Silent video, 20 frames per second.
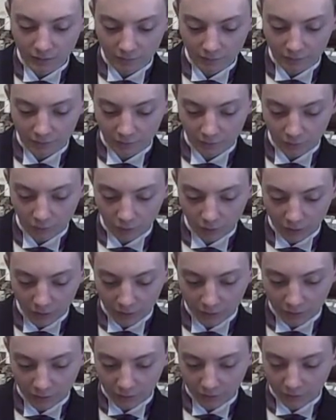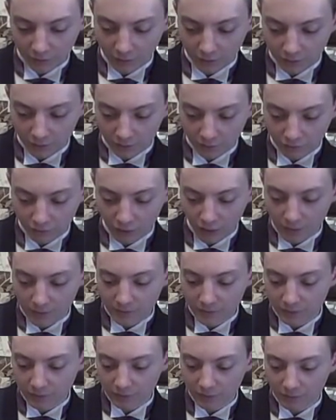Does it look, I think, as I
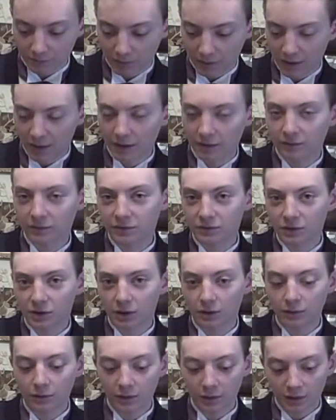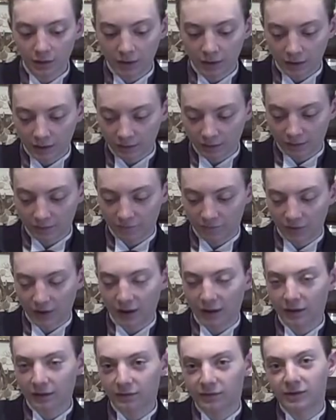described it in the past show, as a
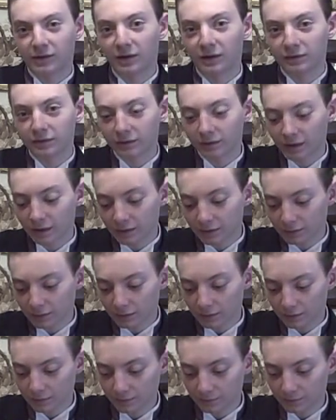fine Chardonnay?